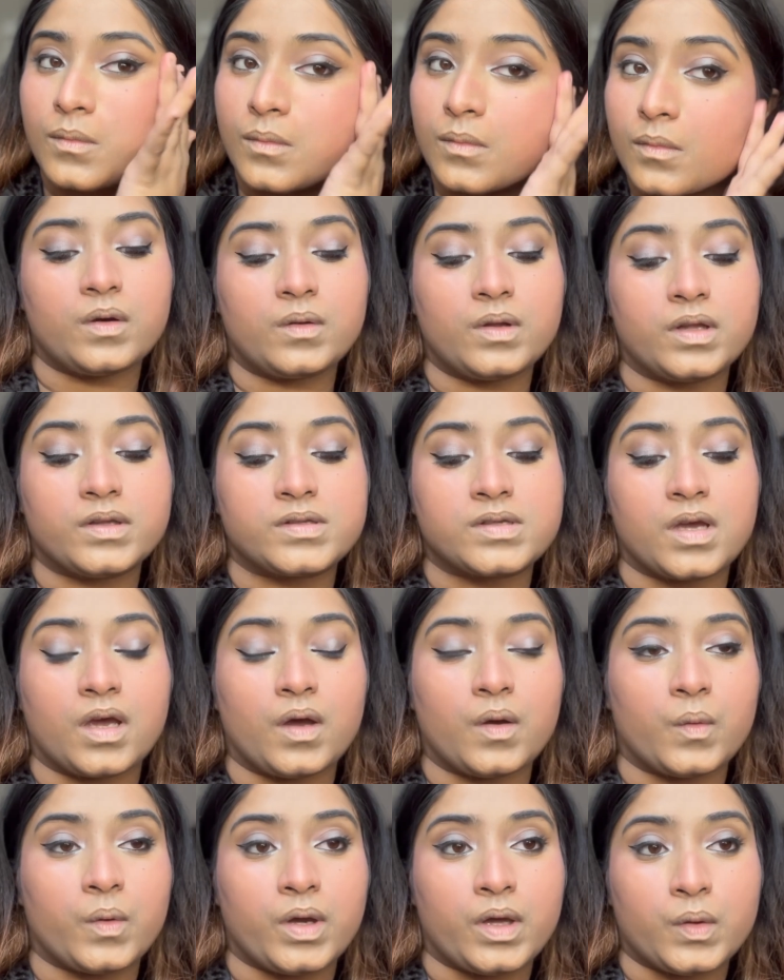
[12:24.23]
Now let's
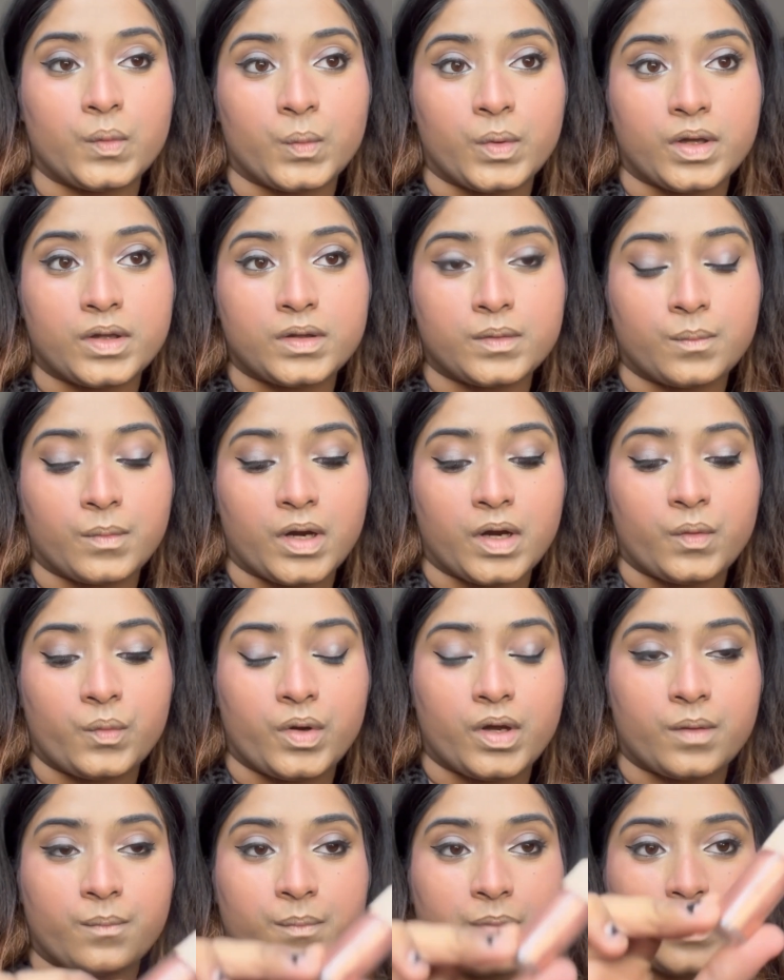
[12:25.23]
get in with my
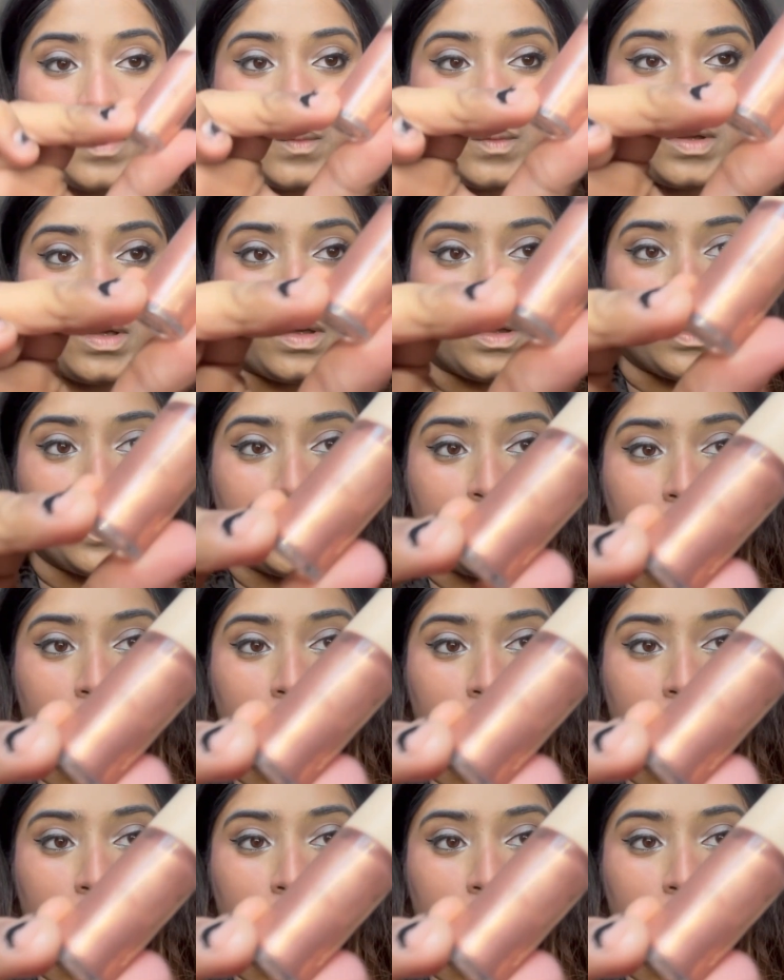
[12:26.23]
Rare Beauty